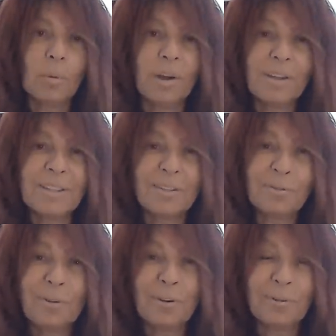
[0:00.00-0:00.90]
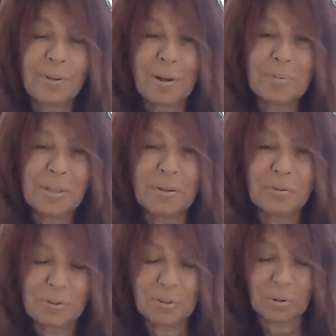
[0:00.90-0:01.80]
Why is the Four of Cups
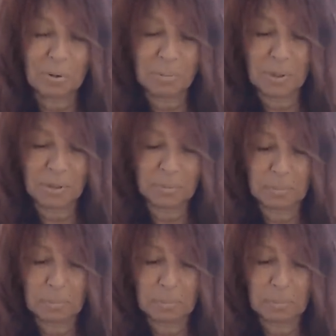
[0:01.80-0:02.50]
here for Scorpio?